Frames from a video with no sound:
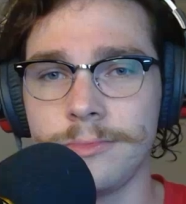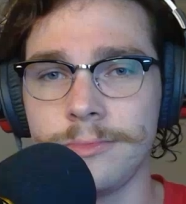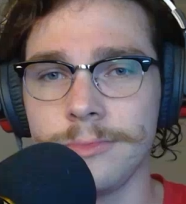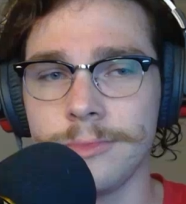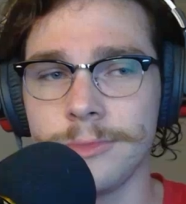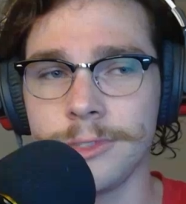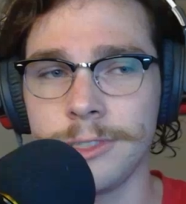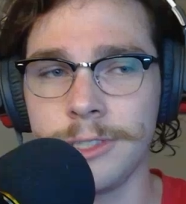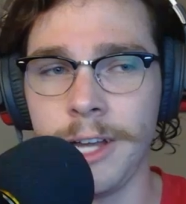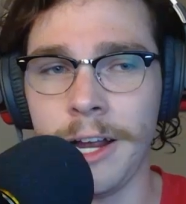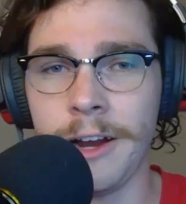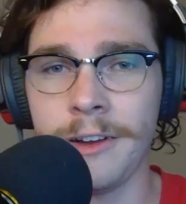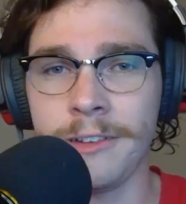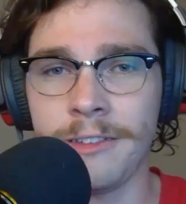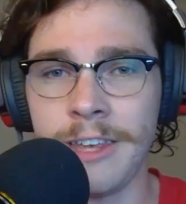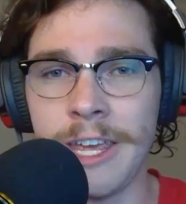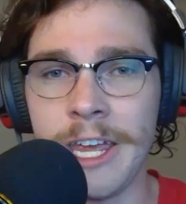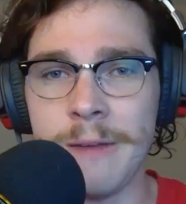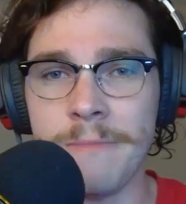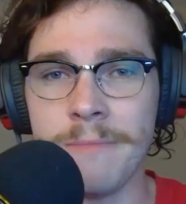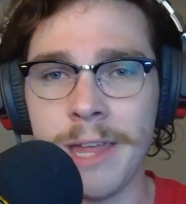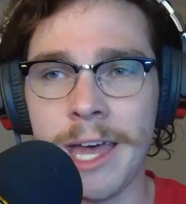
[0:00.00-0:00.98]
They're a
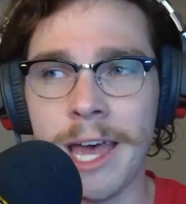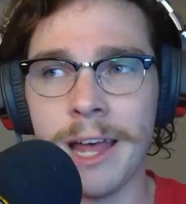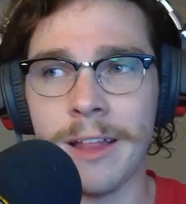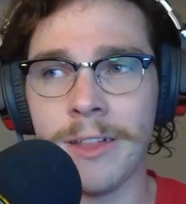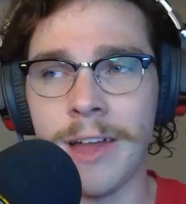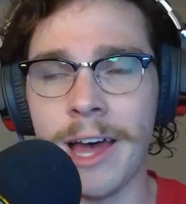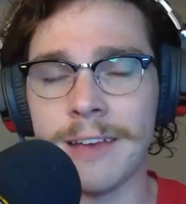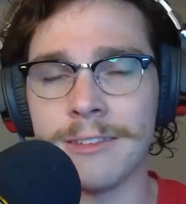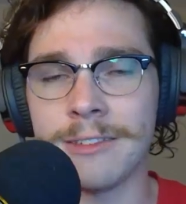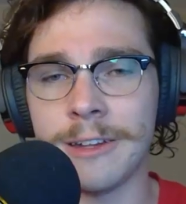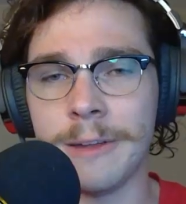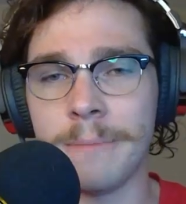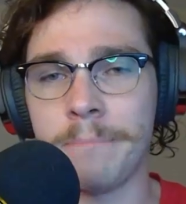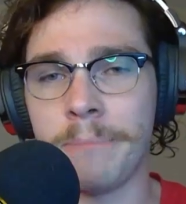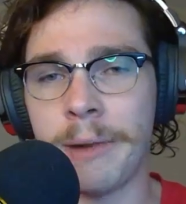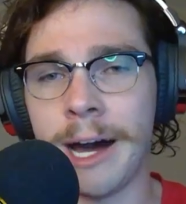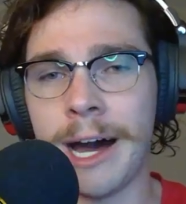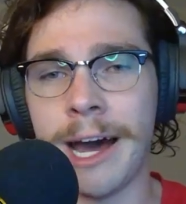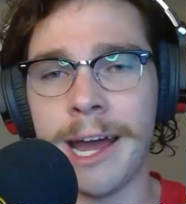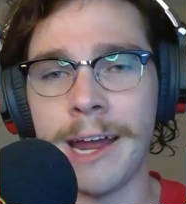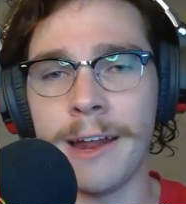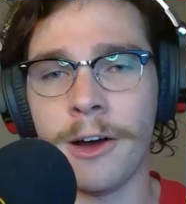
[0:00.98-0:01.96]
team that likes to
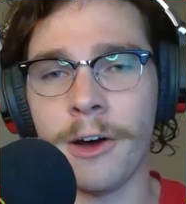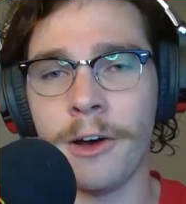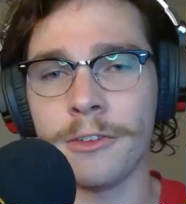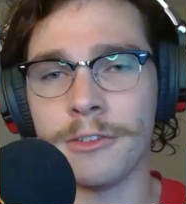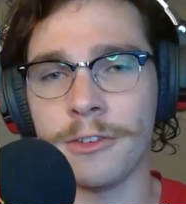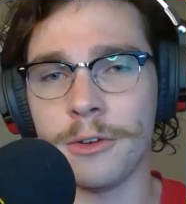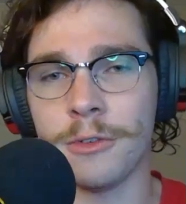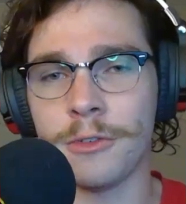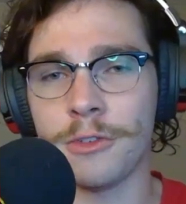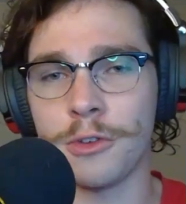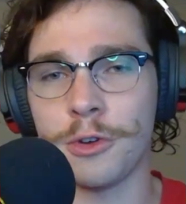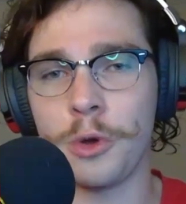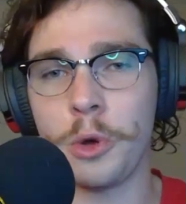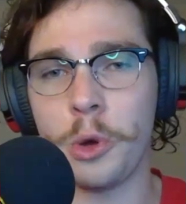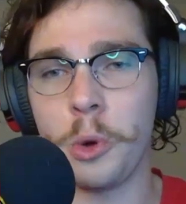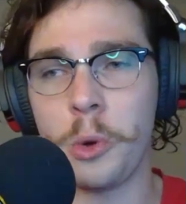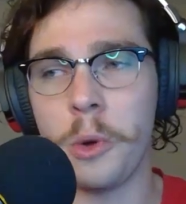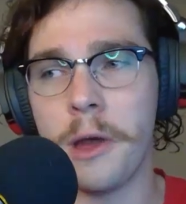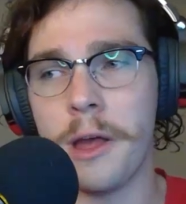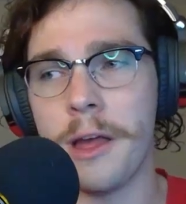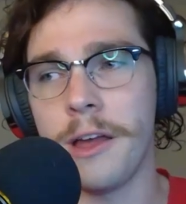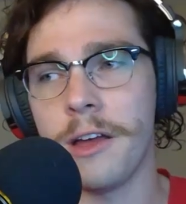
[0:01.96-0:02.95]
buy and also
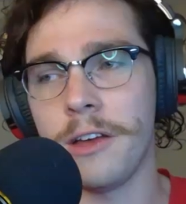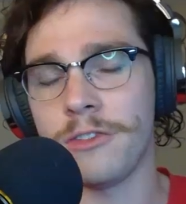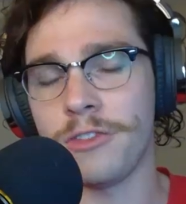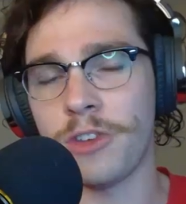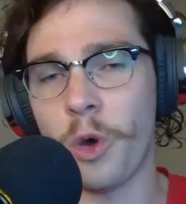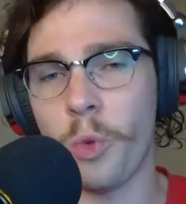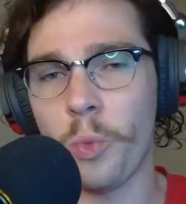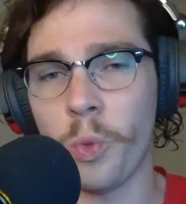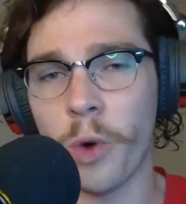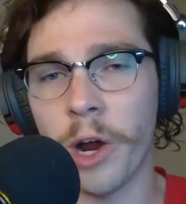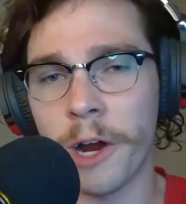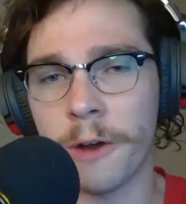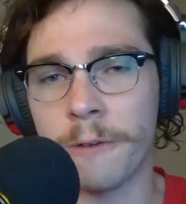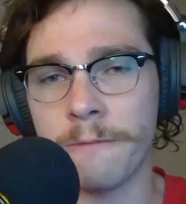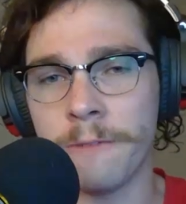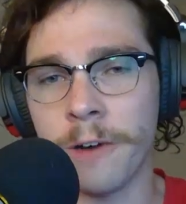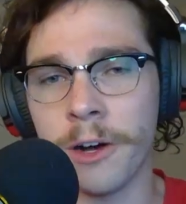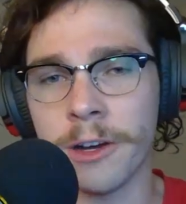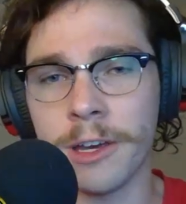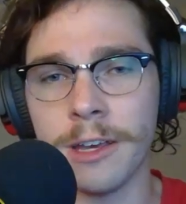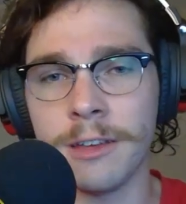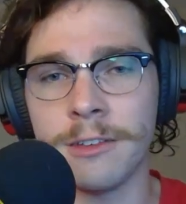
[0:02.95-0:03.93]
do some weird,
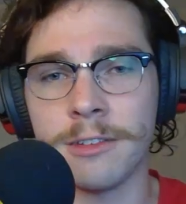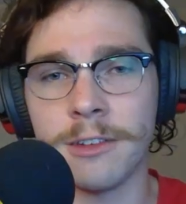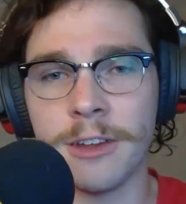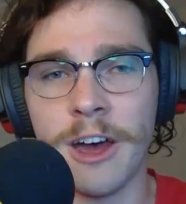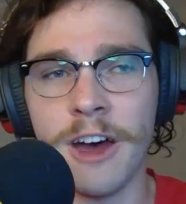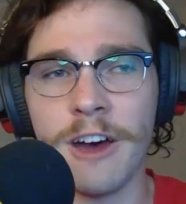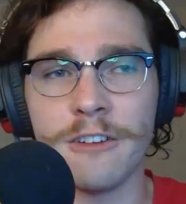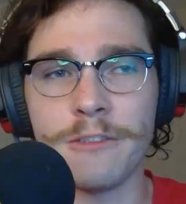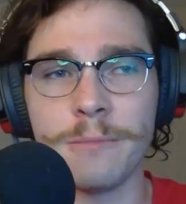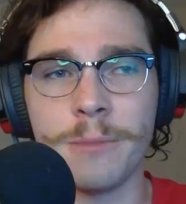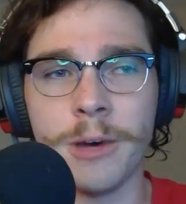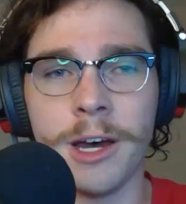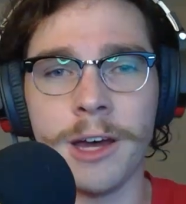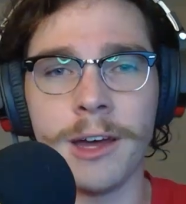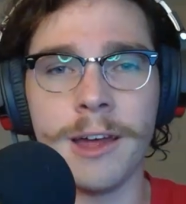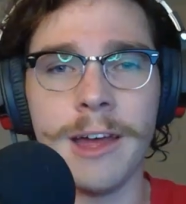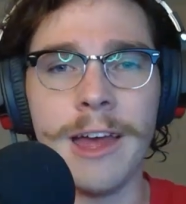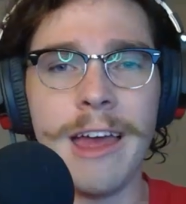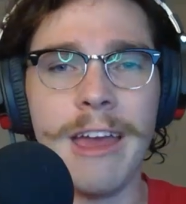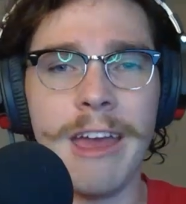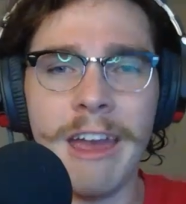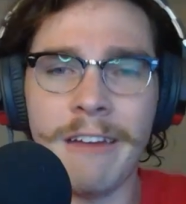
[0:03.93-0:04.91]
funky stuff, but
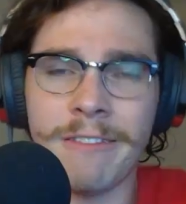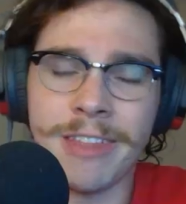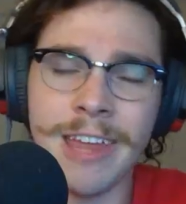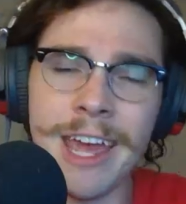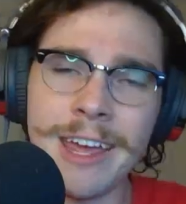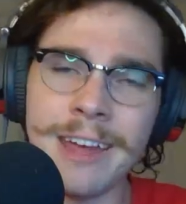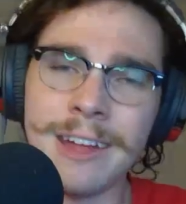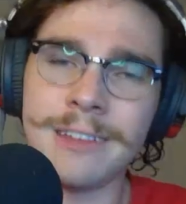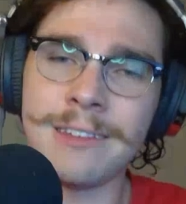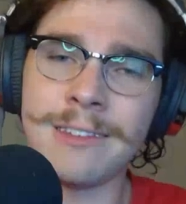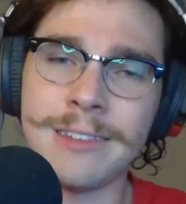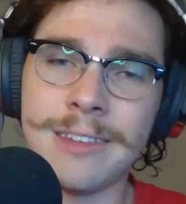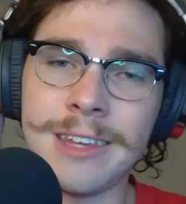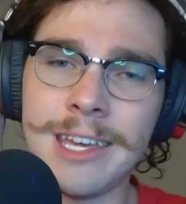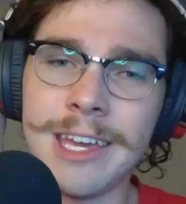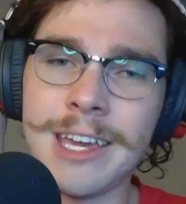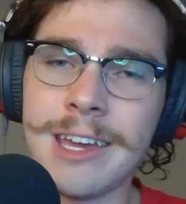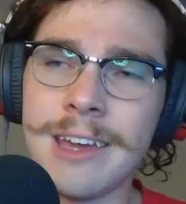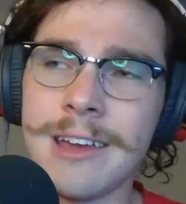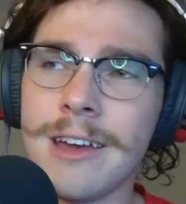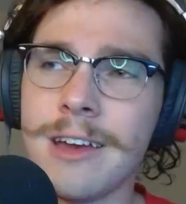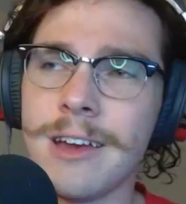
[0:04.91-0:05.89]
if they can
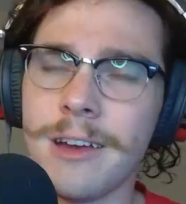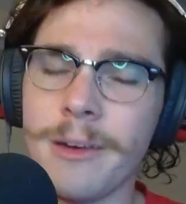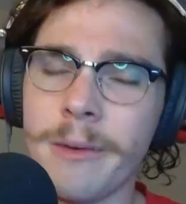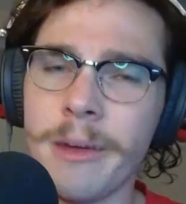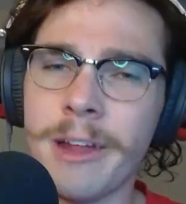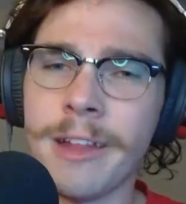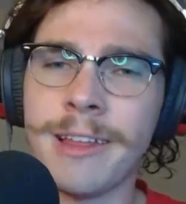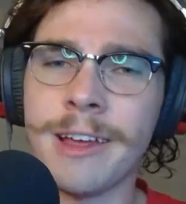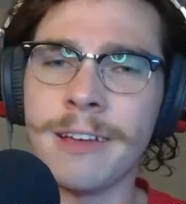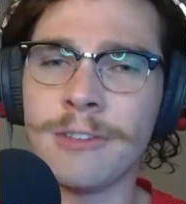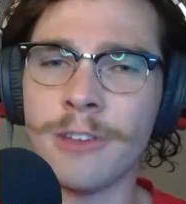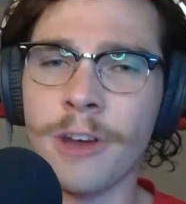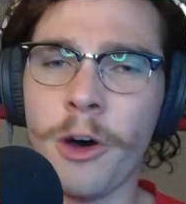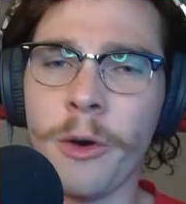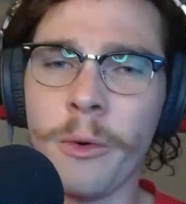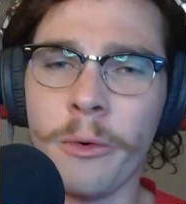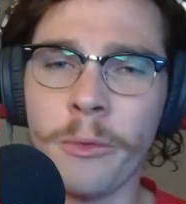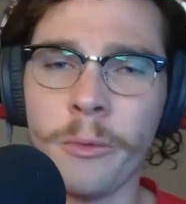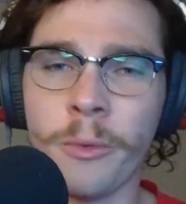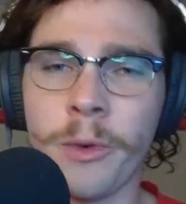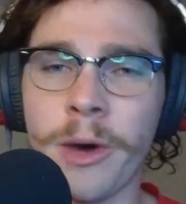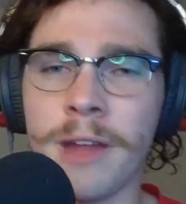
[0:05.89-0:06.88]
see, if they saw
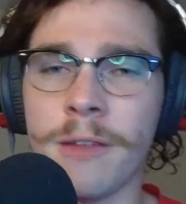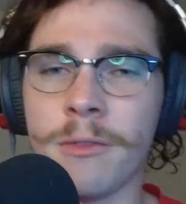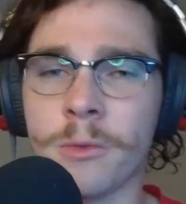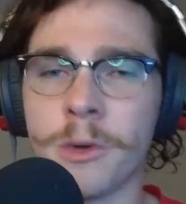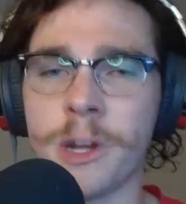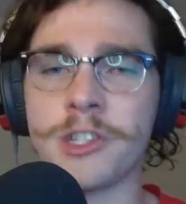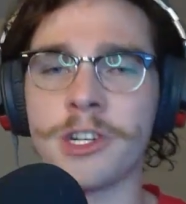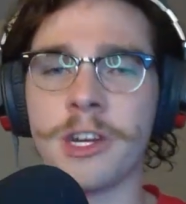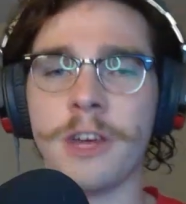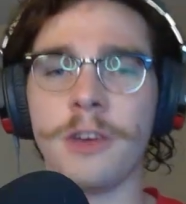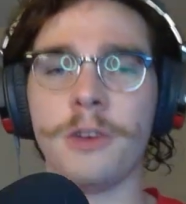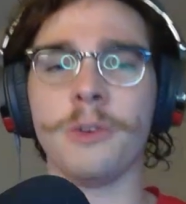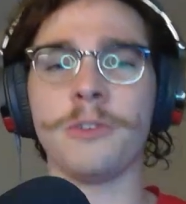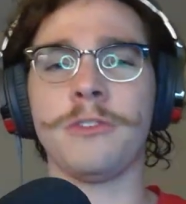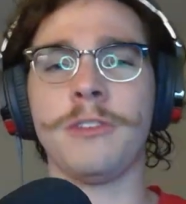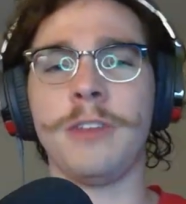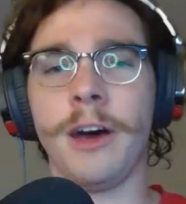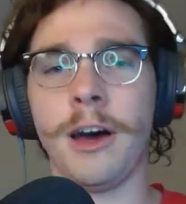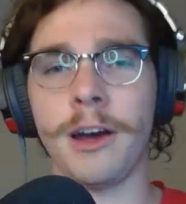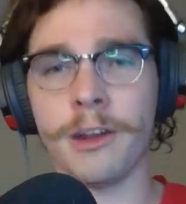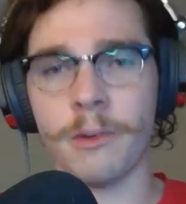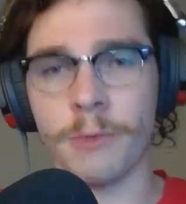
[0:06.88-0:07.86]
what Rich Hill's
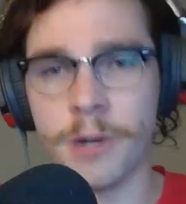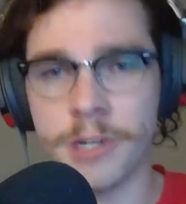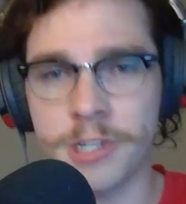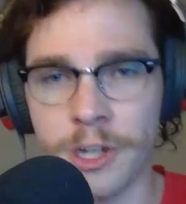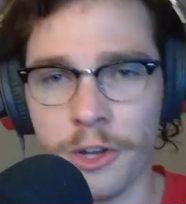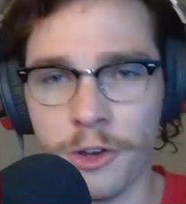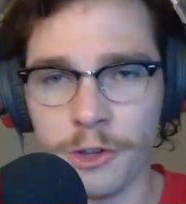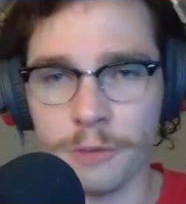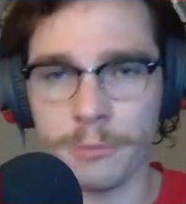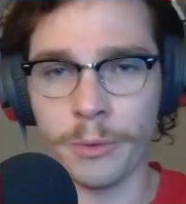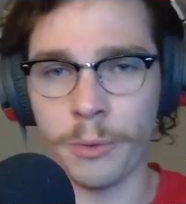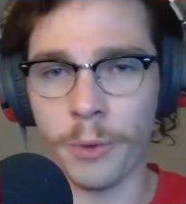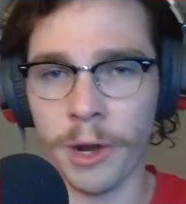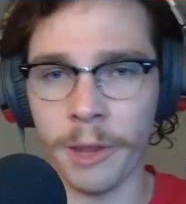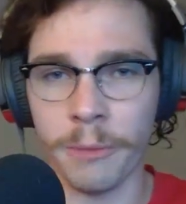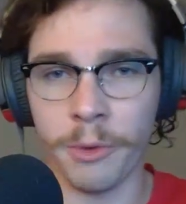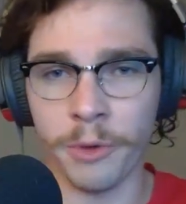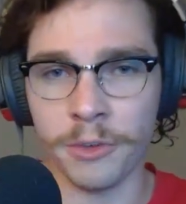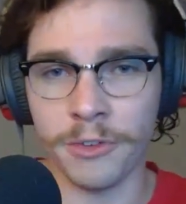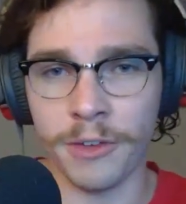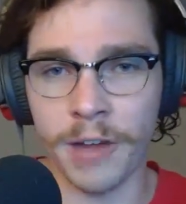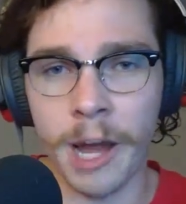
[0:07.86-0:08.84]
done, and Rich Hill's been one of the
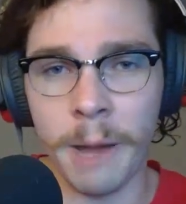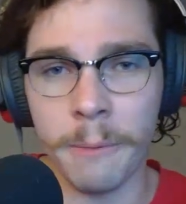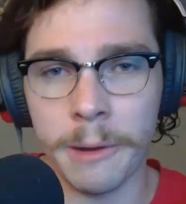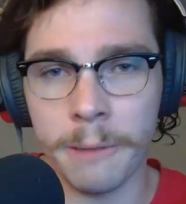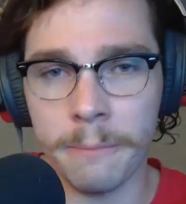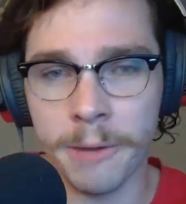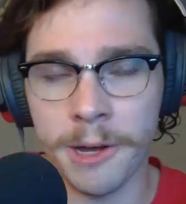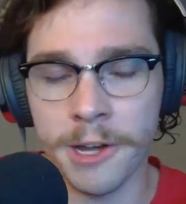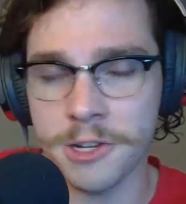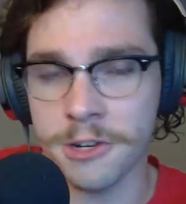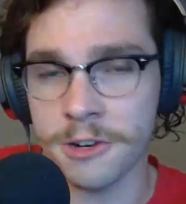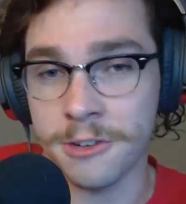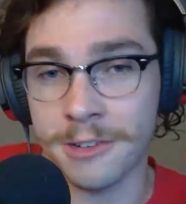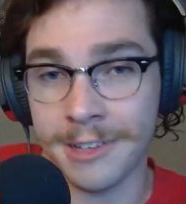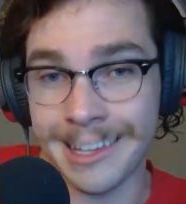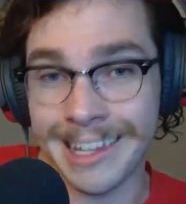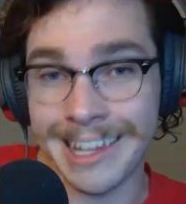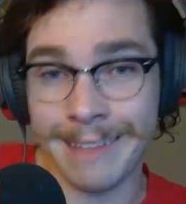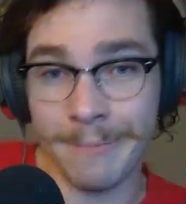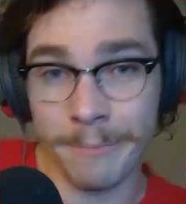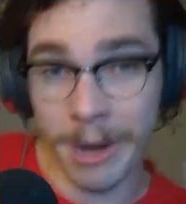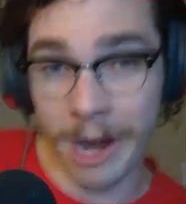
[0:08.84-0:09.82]
most dominant pitchers in
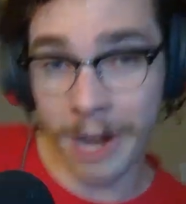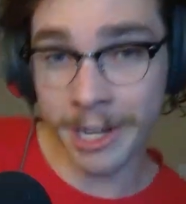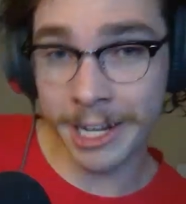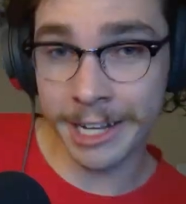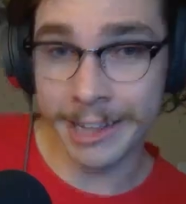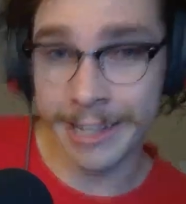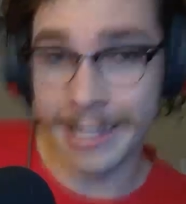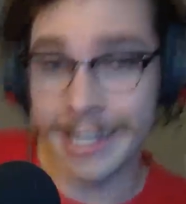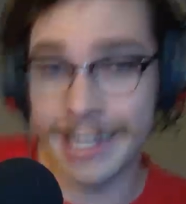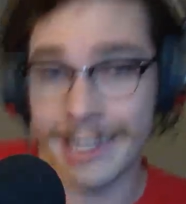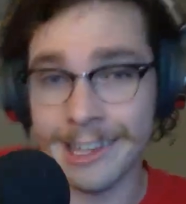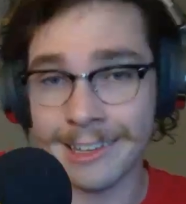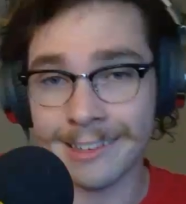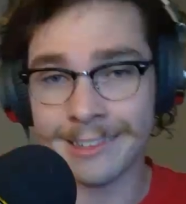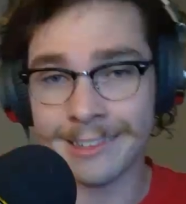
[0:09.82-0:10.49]
the American League this